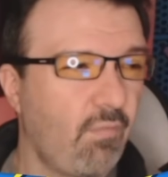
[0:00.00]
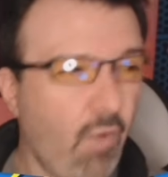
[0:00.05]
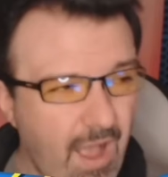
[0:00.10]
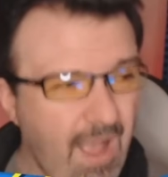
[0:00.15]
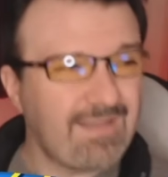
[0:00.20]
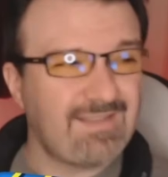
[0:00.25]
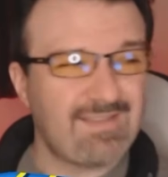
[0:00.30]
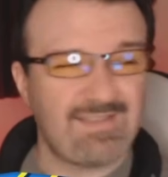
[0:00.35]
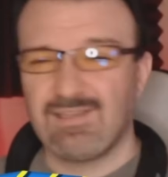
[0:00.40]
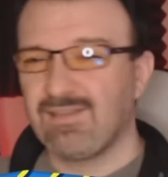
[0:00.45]

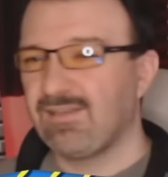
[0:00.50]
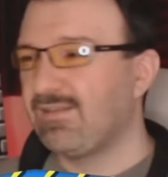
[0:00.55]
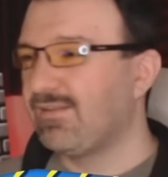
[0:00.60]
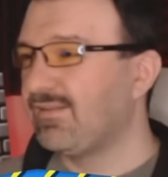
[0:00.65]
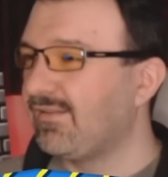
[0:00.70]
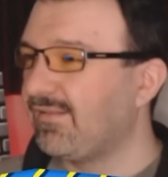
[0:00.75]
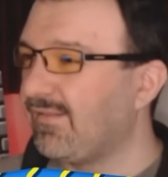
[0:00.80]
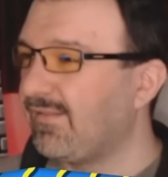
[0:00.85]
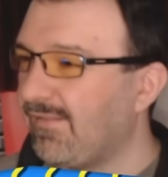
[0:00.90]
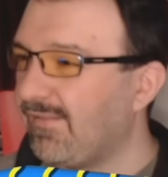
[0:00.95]
What?
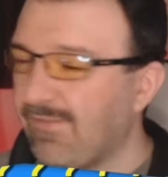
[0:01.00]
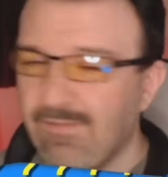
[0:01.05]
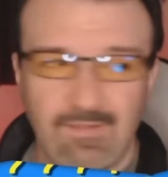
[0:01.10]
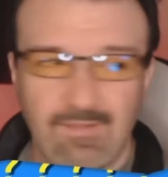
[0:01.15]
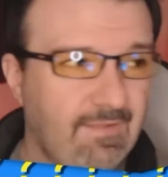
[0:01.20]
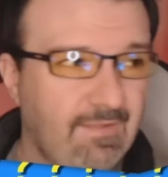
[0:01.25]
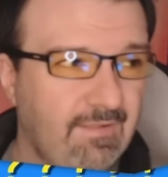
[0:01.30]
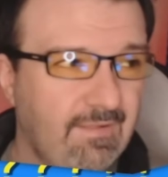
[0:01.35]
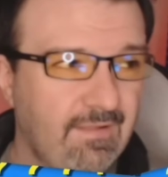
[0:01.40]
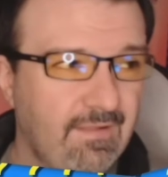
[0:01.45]

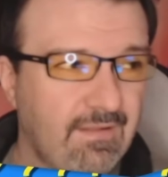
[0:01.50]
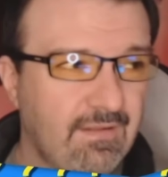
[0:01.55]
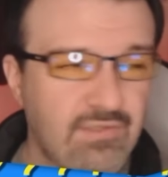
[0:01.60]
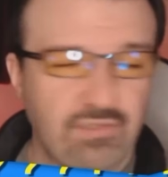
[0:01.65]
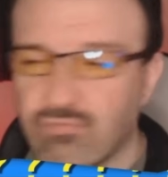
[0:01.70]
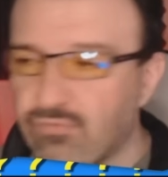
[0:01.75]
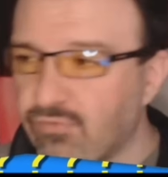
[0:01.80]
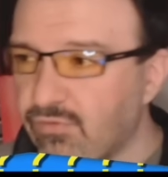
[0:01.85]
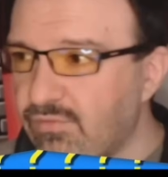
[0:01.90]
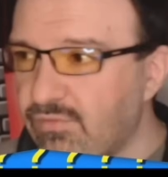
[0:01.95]

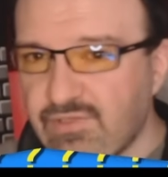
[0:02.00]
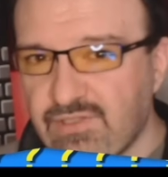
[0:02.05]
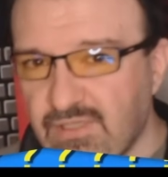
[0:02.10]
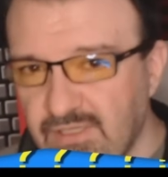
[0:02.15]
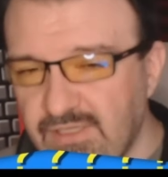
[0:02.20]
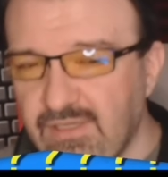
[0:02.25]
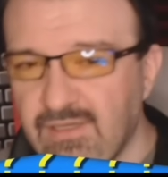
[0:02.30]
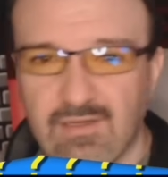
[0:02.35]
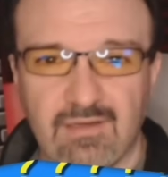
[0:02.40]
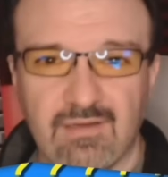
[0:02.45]
The room was
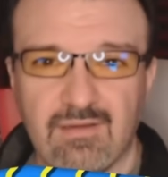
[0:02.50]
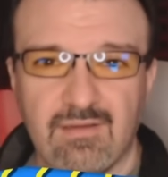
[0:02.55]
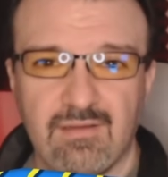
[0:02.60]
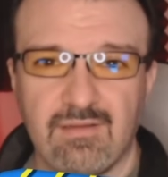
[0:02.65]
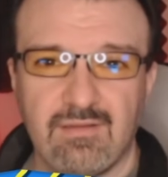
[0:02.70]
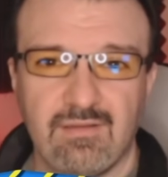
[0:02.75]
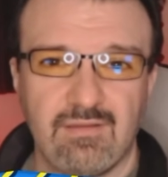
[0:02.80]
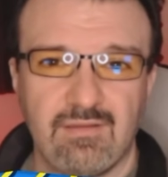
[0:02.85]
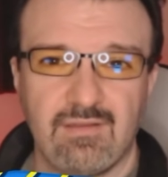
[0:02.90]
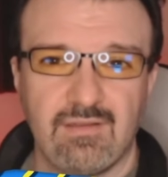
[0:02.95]
clear.
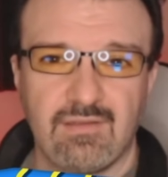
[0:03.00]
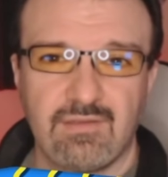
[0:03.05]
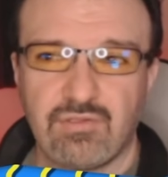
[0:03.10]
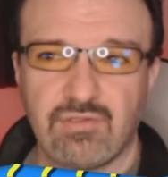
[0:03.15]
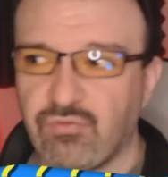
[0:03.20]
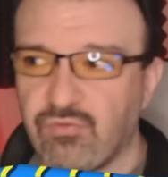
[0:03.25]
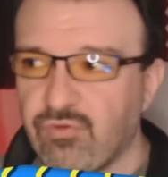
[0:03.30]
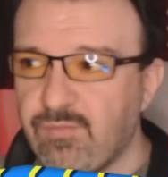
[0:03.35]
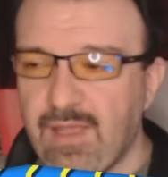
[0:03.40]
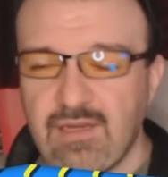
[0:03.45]

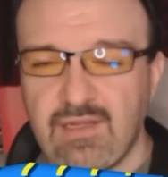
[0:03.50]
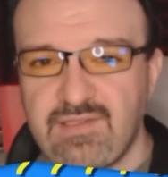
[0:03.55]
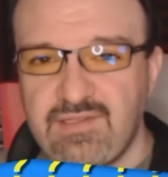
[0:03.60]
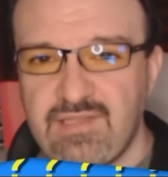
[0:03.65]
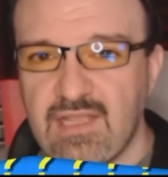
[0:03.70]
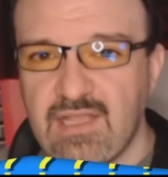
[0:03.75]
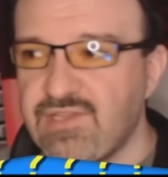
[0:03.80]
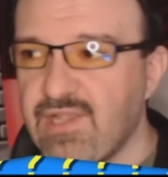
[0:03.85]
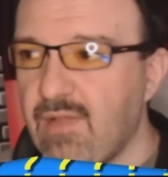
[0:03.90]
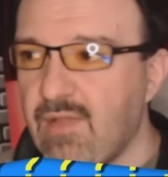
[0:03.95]
The room had a
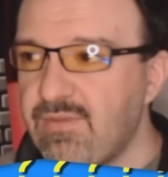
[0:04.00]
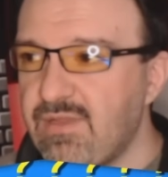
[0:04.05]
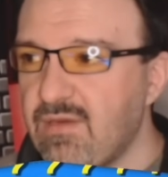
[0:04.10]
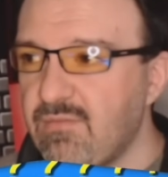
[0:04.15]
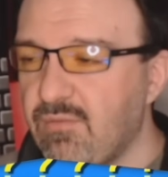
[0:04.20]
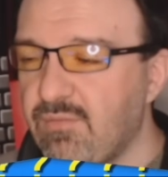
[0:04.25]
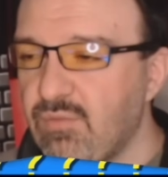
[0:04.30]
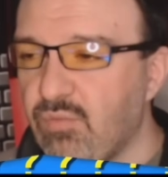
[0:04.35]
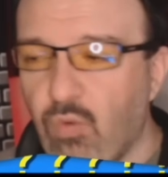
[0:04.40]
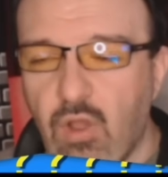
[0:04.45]
dead zombie
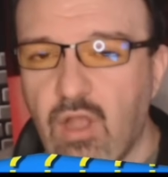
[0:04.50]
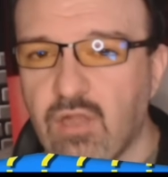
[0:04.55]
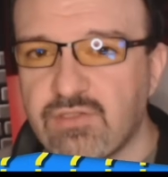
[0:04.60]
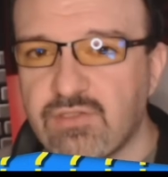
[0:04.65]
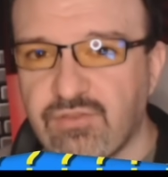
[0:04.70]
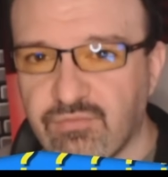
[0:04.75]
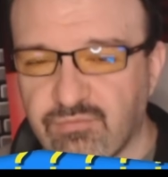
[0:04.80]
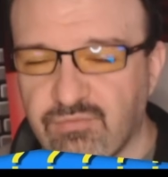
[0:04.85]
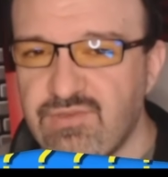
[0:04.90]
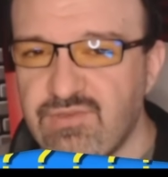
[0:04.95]
in it, but we
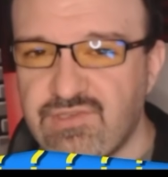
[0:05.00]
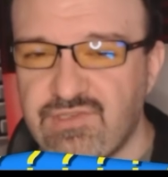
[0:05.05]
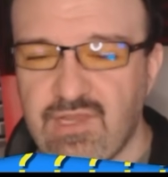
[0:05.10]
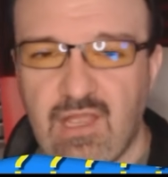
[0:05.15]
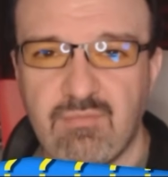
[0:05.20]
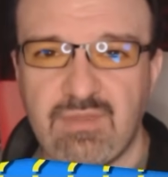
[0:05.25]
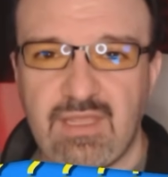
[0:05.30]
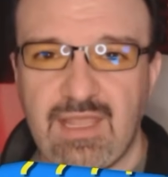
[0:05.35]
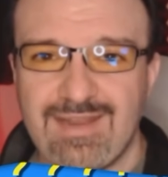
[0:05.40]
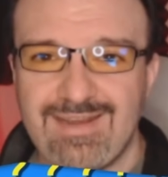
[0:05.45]
walked through the
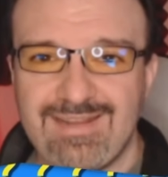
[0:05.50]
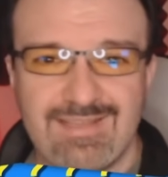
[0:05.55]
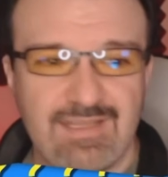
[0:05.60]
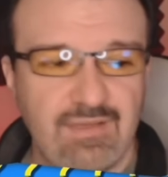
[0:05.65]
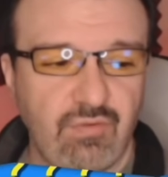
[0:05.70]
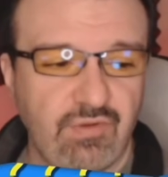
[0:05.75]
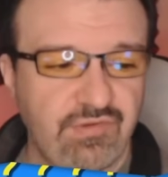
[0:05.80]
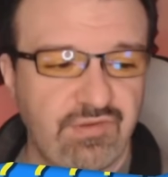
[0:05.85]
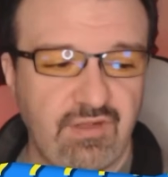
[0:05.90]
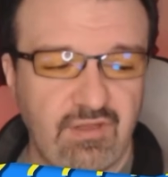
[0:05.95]
zombie and
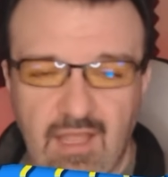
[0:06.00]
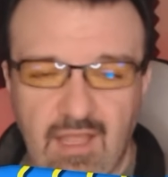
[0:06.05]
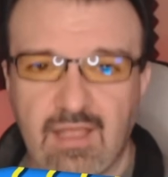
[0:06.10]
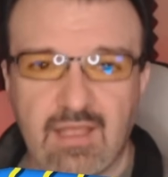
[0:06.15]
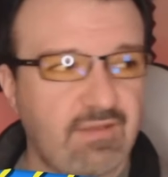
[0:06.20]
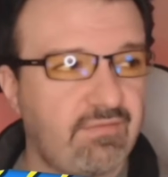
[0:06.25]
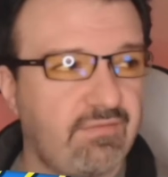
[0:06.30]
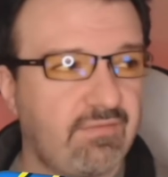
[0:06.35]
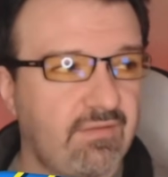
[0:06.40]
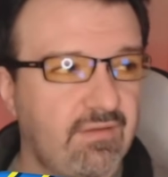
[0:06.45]
it wasn't
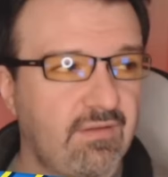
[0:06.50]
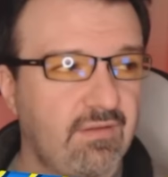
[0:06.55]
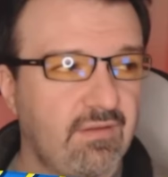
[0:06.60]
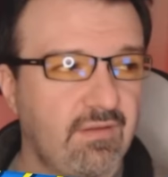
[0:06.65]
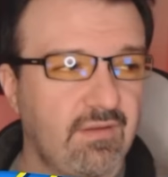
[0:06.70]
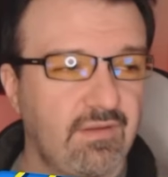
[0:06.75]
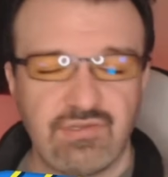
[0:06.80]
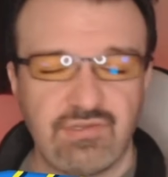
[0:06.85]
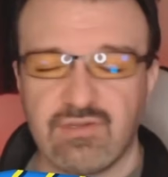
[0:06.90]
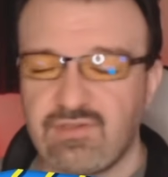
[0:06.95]
alive.
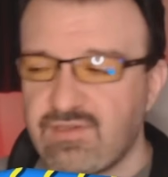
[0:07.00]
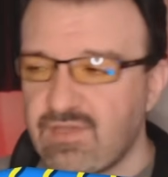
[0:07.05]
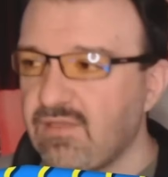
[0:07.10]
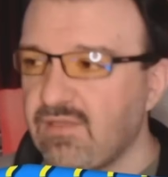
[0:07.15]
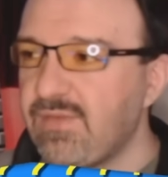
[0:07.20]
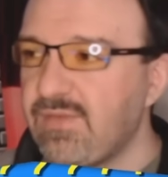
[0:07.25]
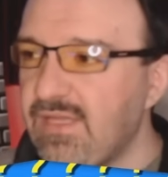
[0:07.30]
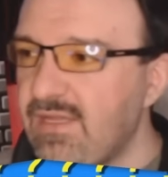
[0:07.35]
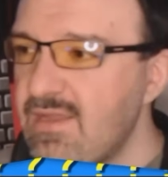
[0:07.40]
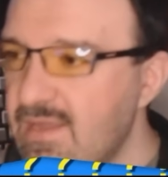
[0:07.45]
So you're telling